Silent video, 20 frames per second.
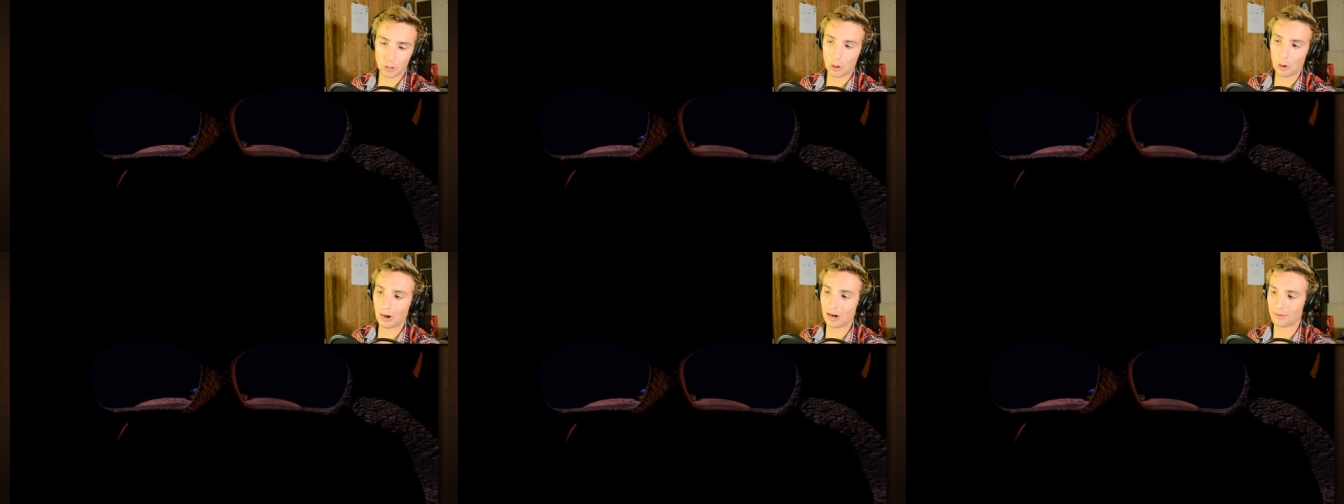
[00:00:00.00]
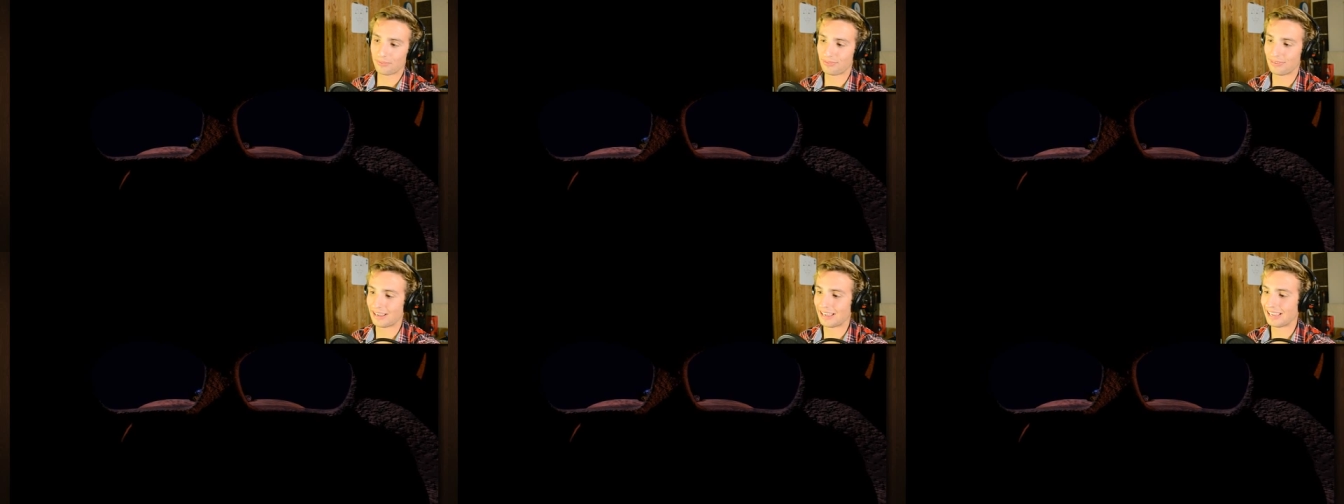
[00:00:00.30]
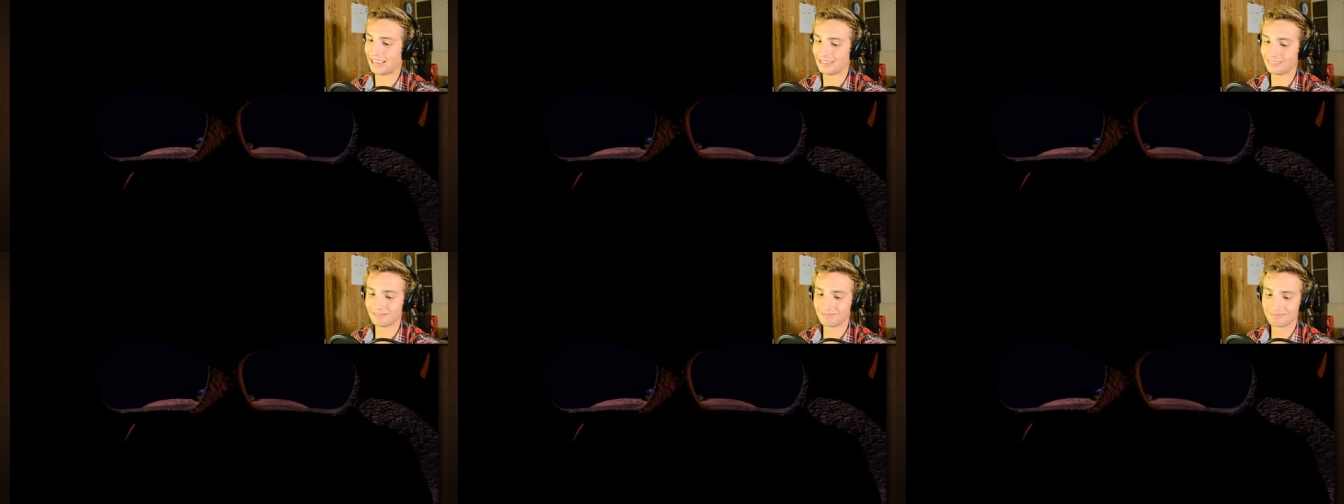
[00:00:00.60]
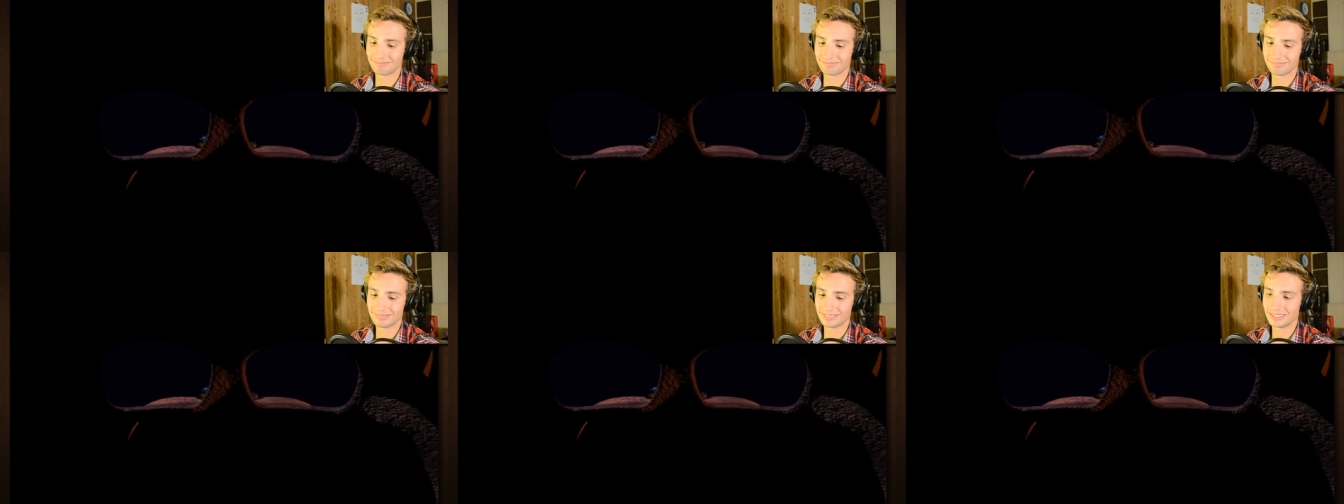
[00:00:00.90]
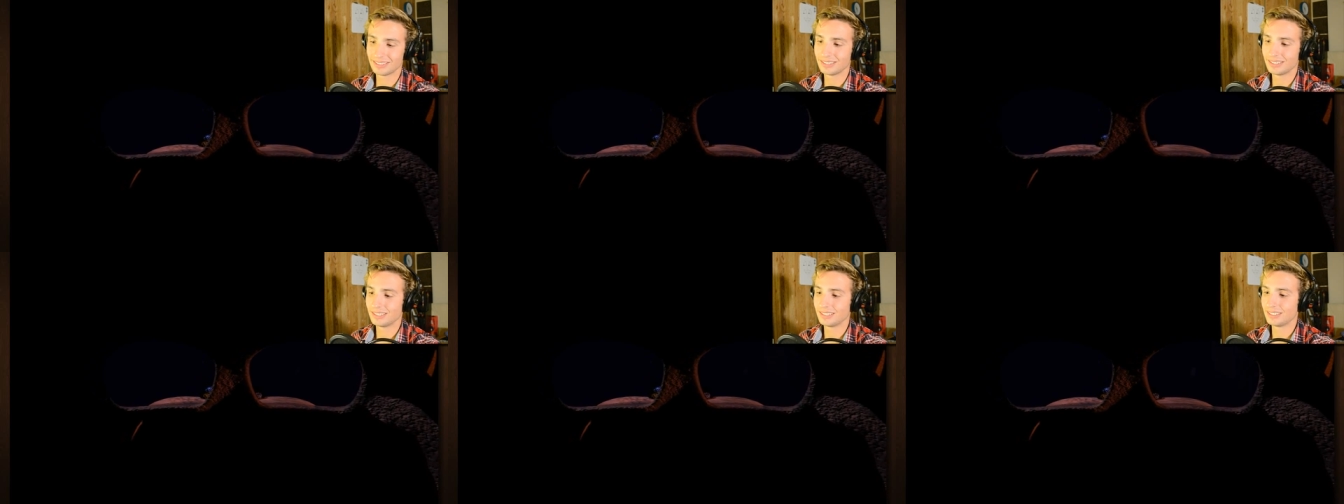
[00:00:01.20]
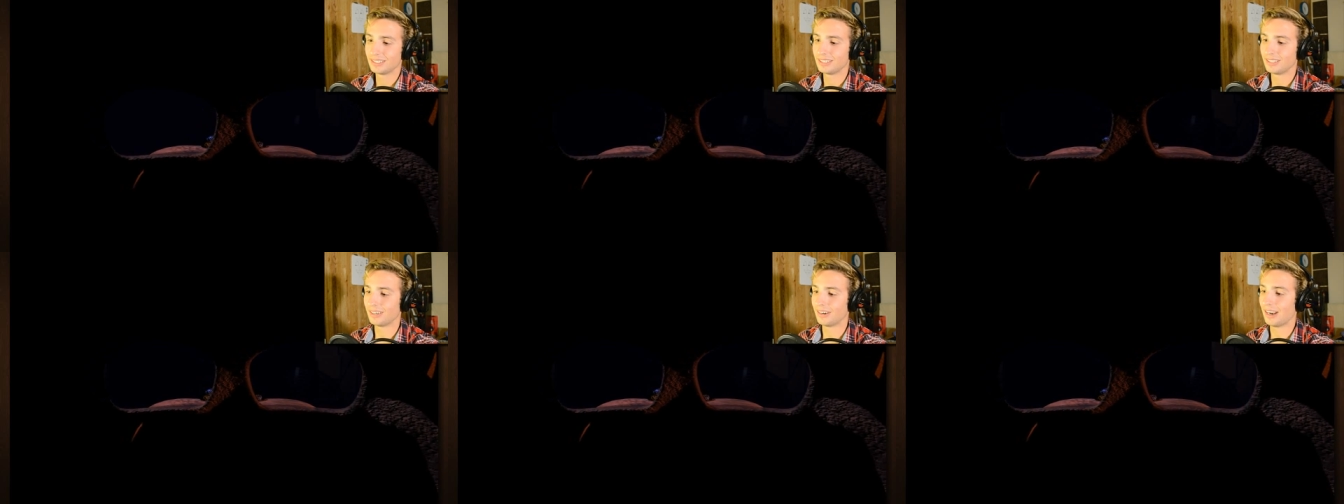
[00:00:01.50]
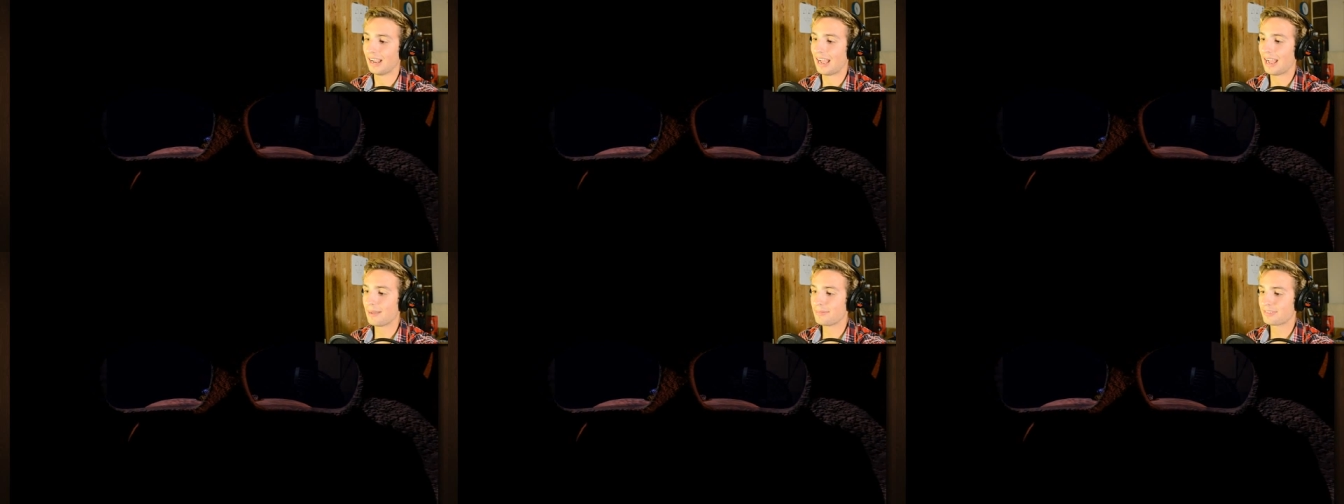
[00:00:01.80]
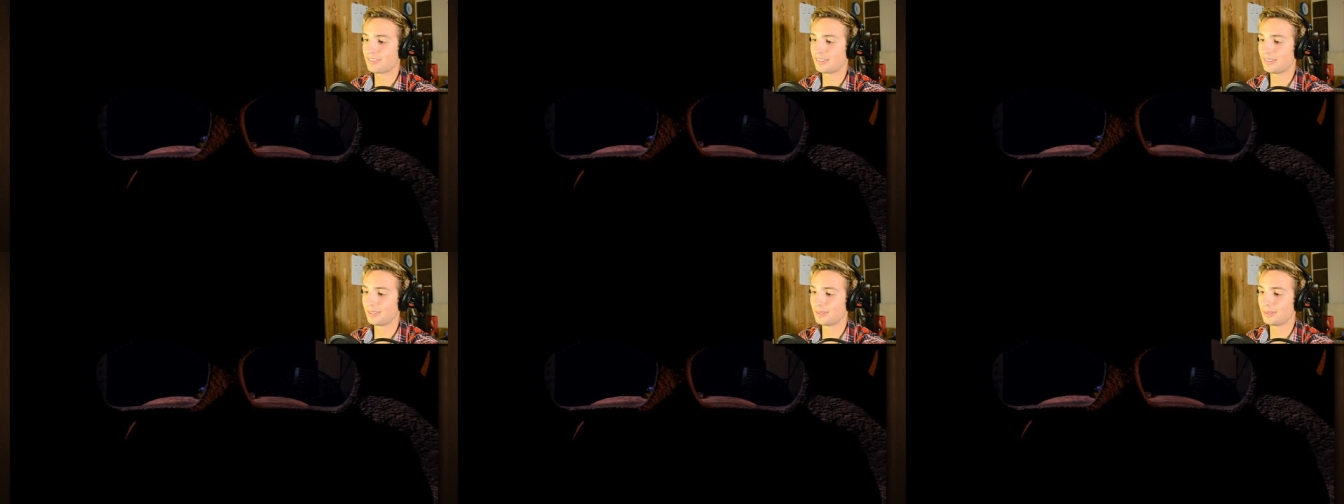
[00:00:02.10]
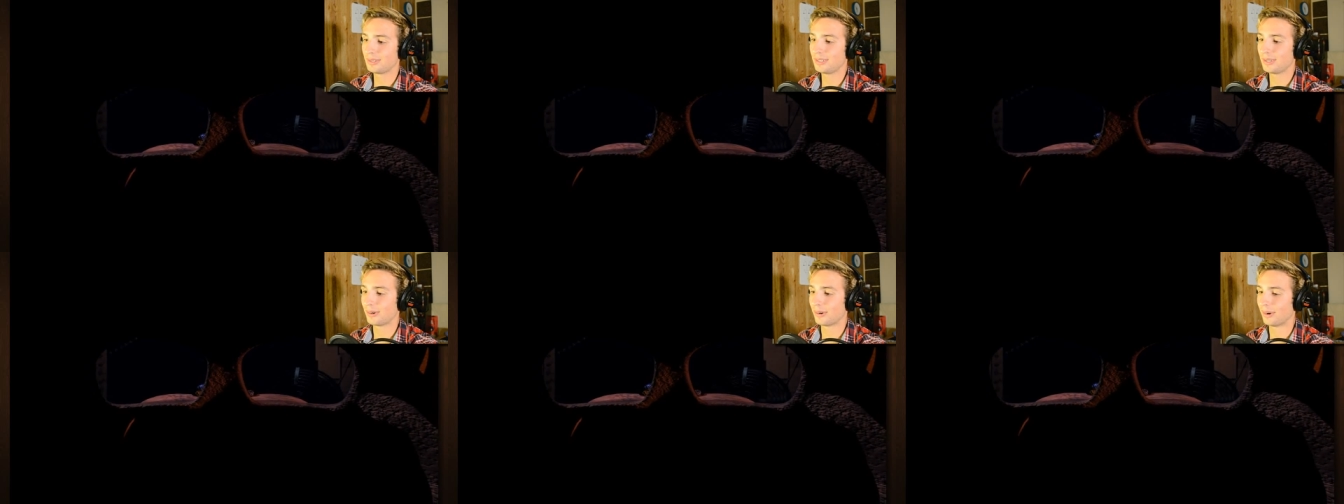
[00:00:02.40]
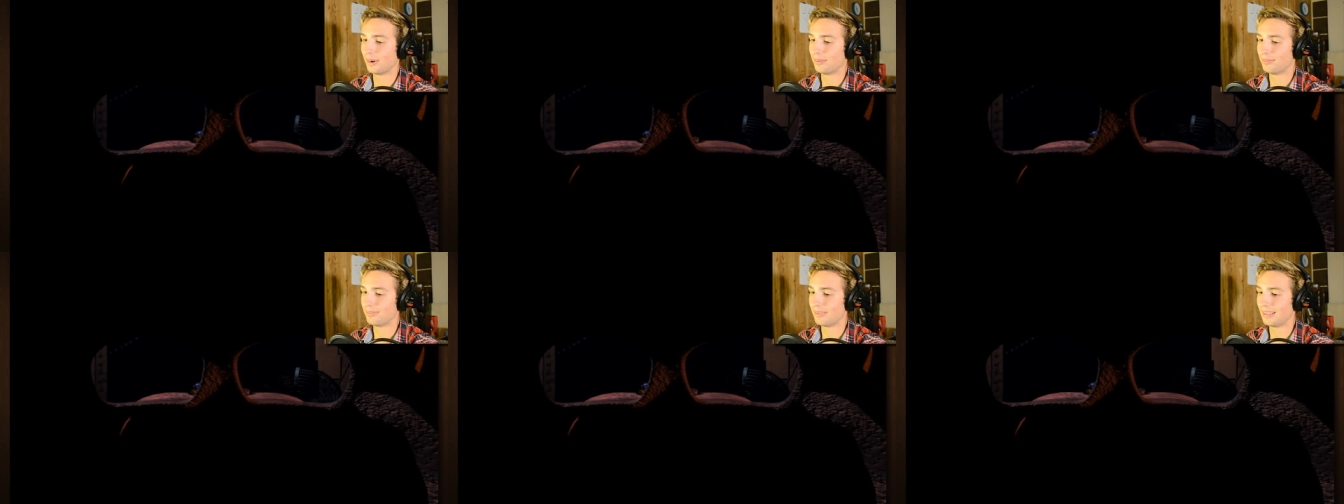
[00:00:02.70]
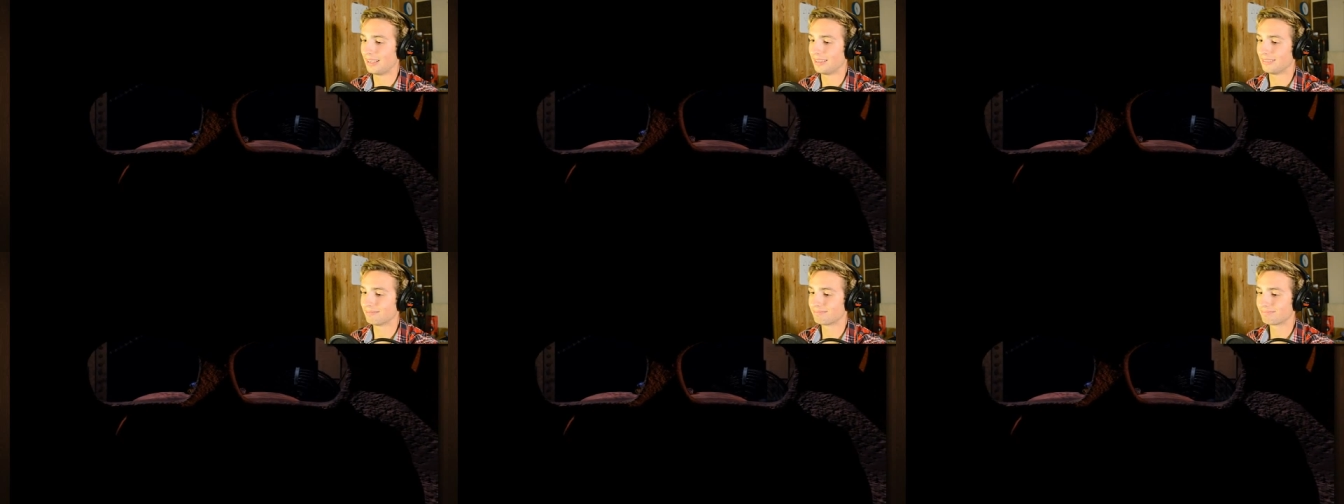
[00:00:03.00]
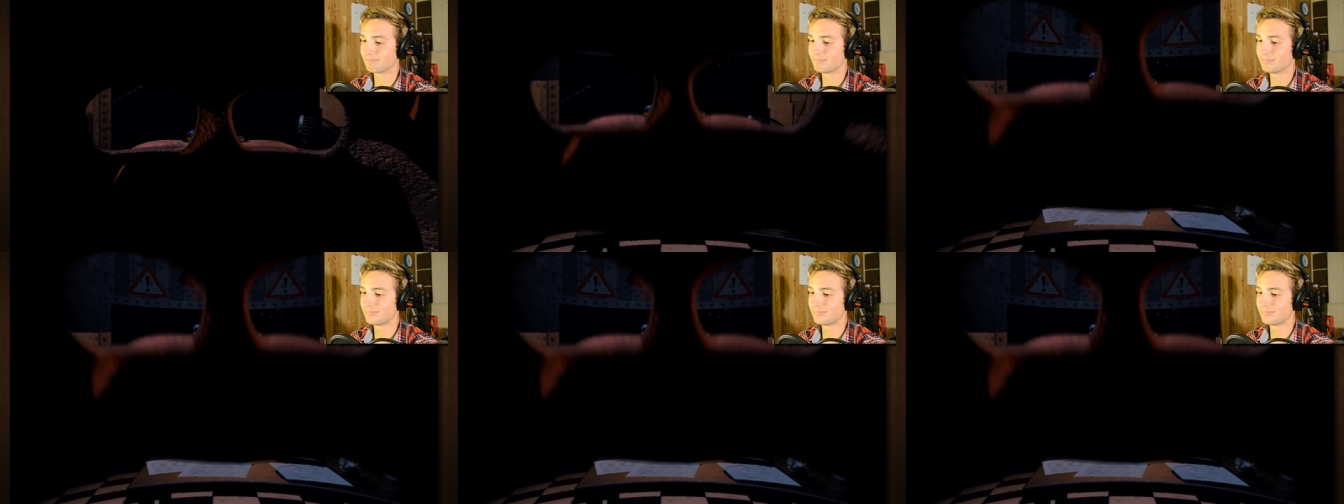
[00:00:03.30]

horrifying. You're absolutely horrifying.